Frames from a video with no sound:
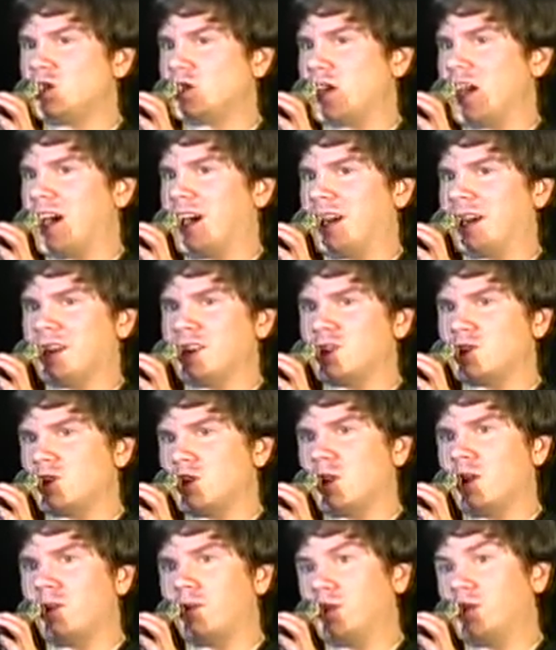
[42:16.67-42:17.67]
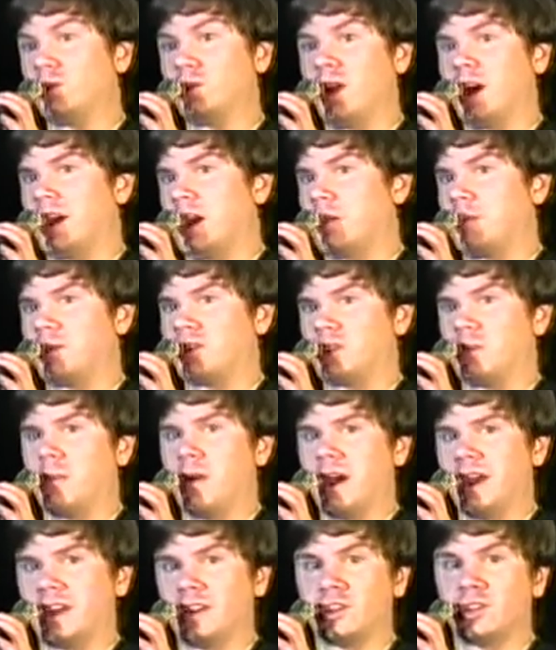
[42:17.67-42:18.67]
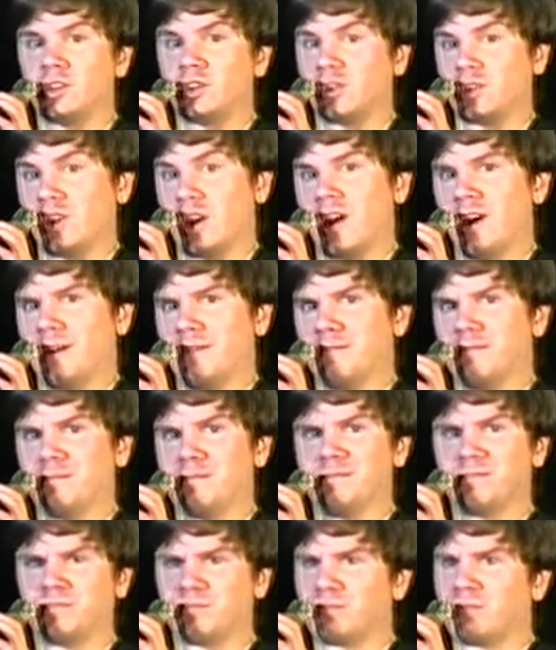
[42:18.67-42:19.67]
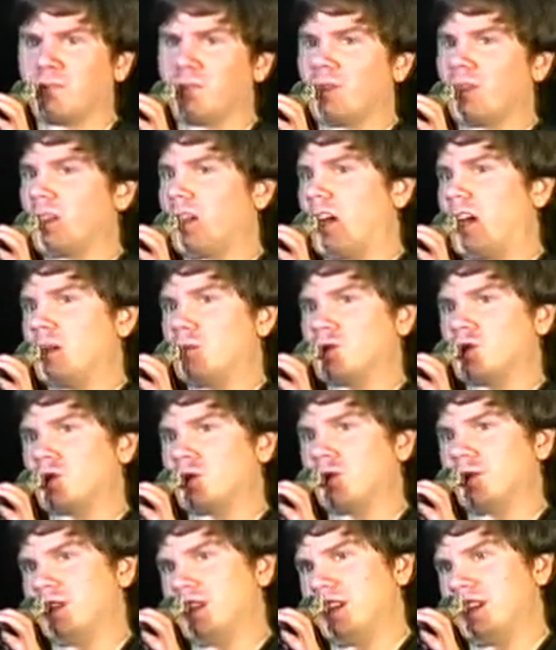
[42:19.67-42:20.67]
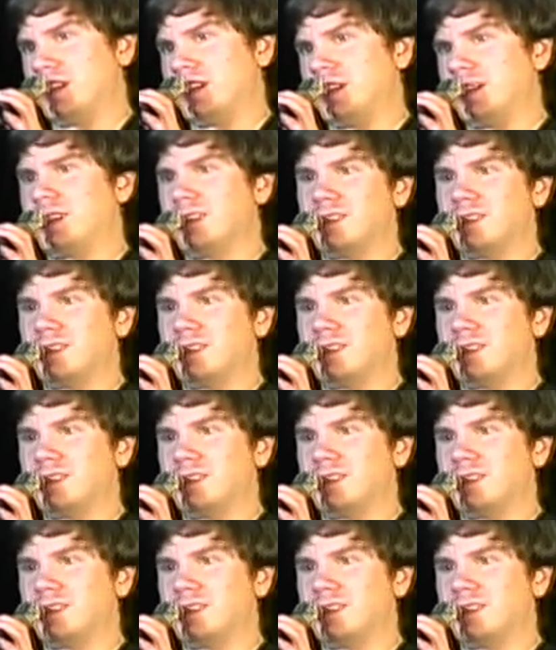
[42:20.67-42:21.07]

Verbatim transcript: Uh, so if you line up at the mics, um, I'm sure the,